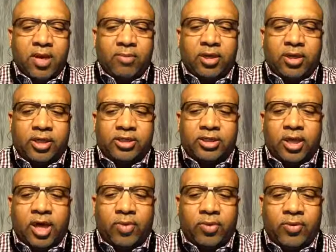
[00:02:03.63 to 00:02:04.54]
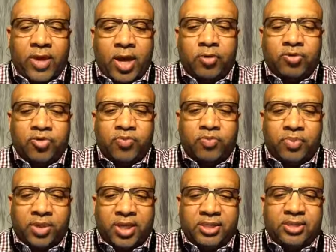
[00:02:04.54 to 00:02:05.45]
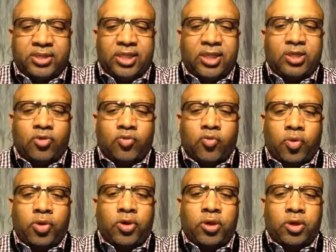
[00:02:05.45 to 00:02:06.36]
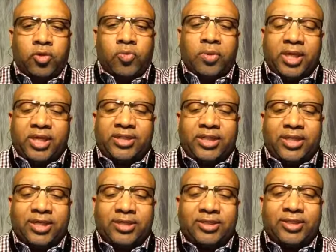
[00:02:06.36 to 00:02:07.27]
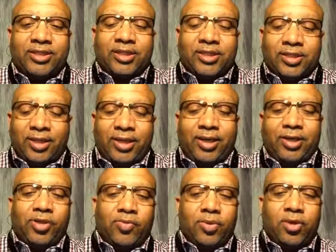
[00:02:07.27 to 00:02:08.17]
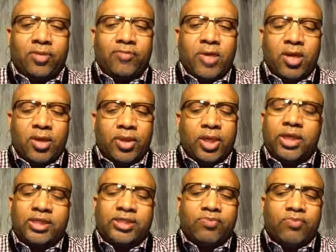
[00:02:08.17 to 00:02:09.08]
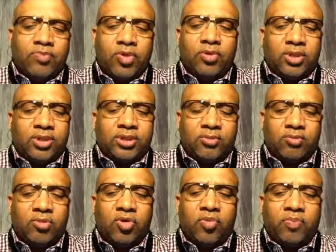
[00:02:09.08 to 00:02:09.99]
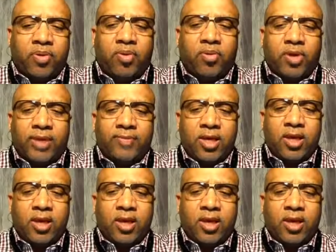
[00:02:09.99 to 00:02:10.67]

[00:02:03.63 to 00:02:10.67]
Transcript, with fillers: Because, God, without you blessing your word or blessing us to declare your word, then it's mute, it's a mute point.